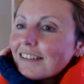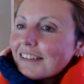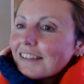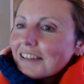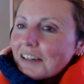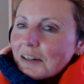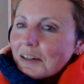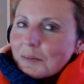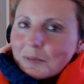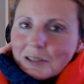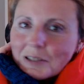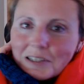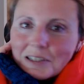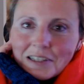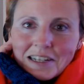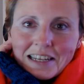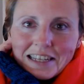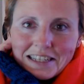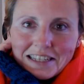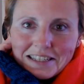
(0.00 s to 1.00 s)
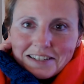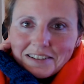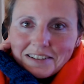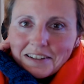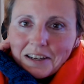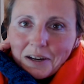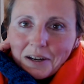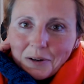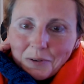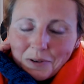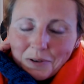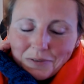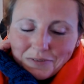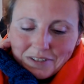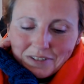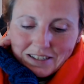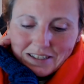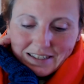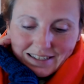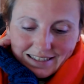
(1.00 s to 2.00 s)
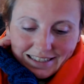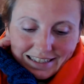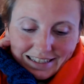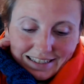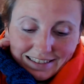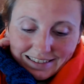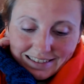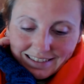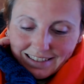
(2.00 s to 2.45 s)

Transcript: I'm learning as I go, obviously,